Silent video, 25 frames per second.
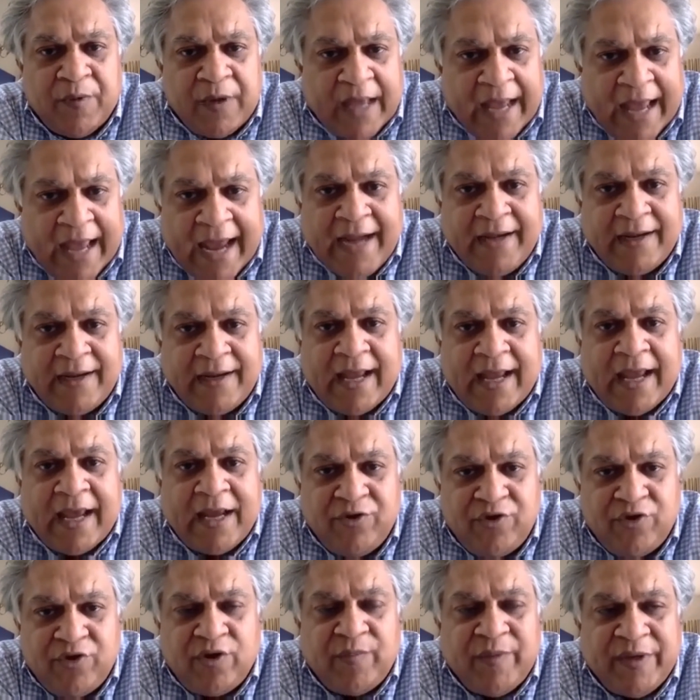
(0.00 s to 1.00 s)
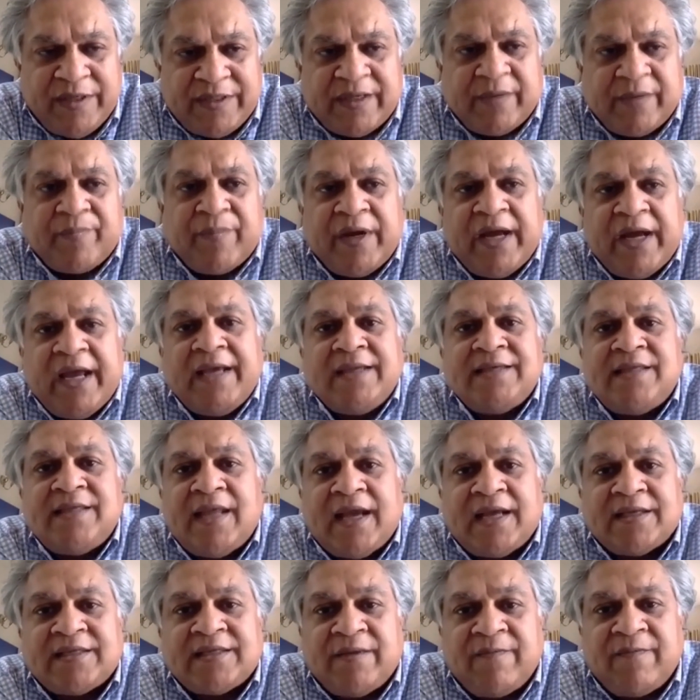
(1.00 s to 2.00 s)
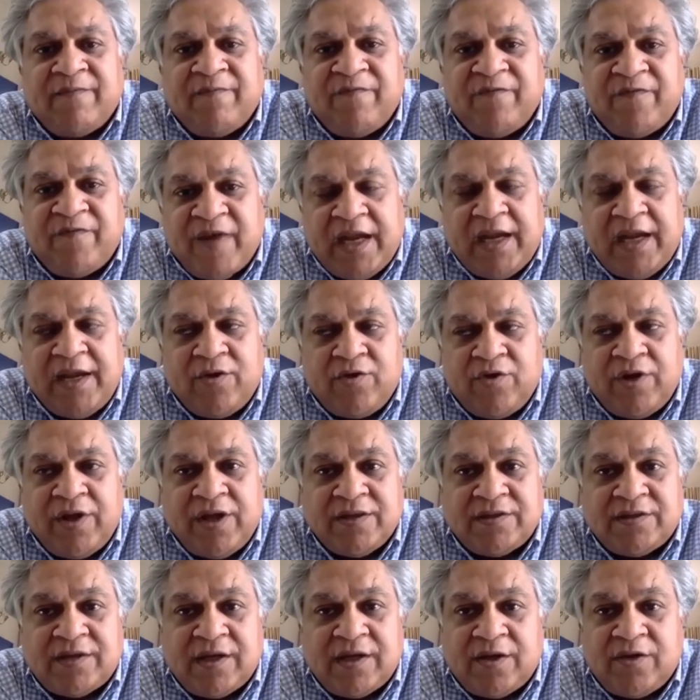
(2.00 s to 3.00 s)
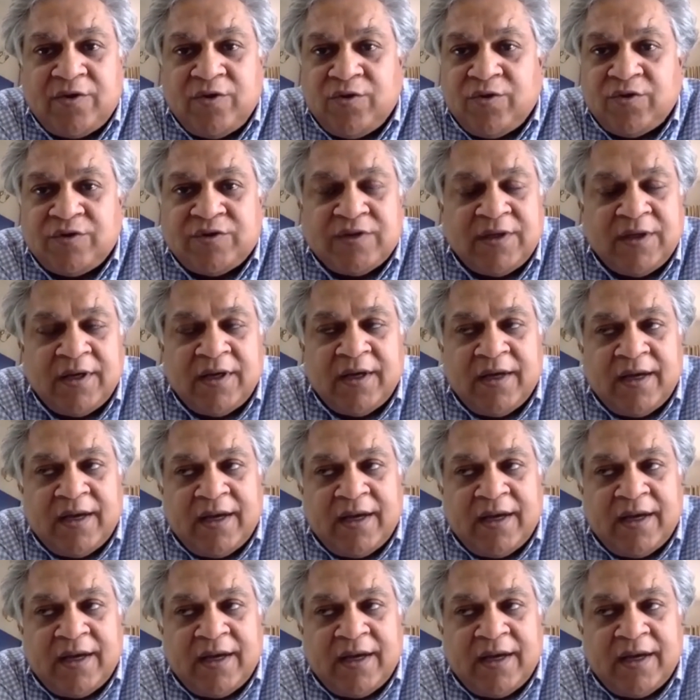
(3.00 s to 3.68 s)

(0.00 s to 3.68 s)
And you'll be surprised, there are some very good institutes,